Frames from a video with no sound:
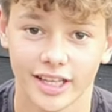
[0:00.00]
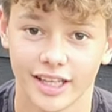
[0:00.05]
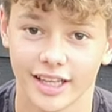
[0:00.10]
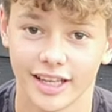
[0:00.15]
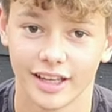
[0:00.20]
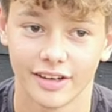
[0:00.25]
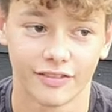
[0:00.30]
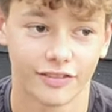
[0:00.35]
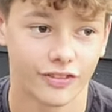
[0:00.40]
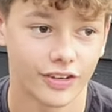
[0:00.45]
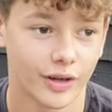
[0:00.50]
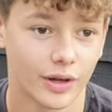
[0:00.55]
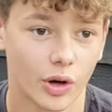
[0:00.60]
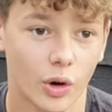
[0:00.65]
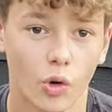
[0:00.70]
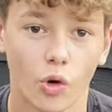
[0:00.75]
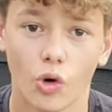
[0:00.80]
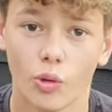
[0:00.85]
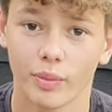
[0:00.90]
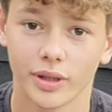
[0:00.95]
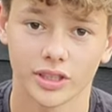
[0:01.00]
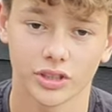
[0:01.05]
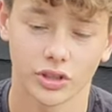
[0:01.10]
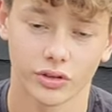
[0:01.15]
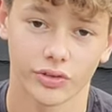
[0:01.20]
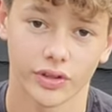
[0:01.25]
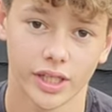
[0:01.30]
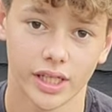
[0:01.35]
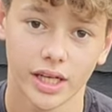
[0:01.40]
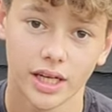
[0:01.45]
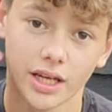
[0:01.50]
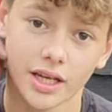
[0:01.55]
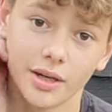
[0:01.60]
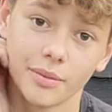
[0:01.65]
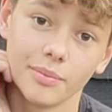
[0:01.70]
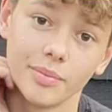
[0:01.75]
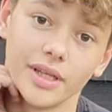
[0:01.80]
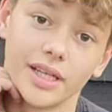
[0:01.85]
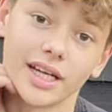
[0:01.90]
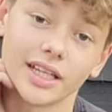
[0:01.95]
It can fit all my stuff in
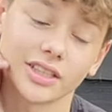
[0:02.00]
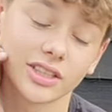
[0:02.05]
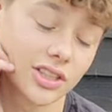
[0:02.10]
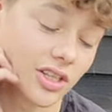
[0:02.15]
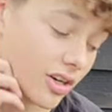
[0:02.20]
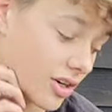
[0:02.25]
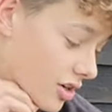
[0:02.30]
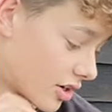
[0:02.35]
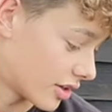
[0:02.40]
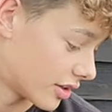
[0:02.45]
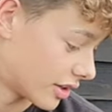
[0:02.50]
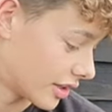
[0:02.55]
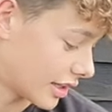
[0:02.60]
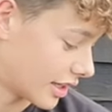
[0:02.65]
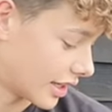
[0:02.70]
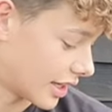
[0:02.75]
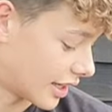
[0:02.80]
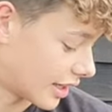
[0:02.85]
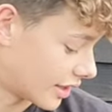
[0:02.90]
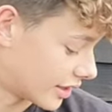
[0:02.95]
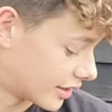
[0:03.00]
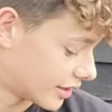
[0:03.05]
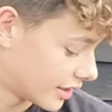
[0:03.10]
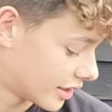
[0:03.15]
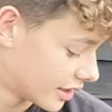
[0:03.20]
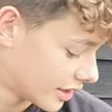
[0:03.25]
my dad's car, and